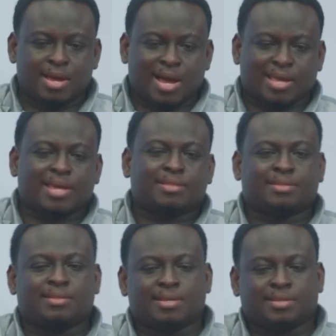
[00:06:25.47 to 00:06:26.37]
I get
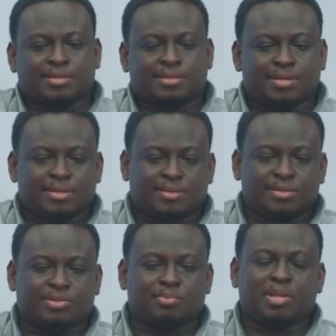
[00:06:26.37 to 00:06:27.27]
there's a tendency
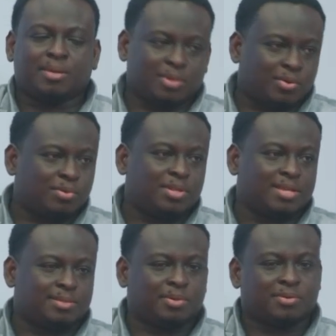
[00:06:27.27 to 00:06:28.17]
to blame the
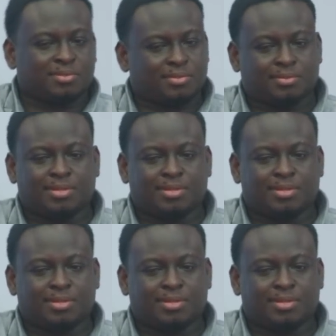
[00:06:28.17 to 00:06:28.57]
owners because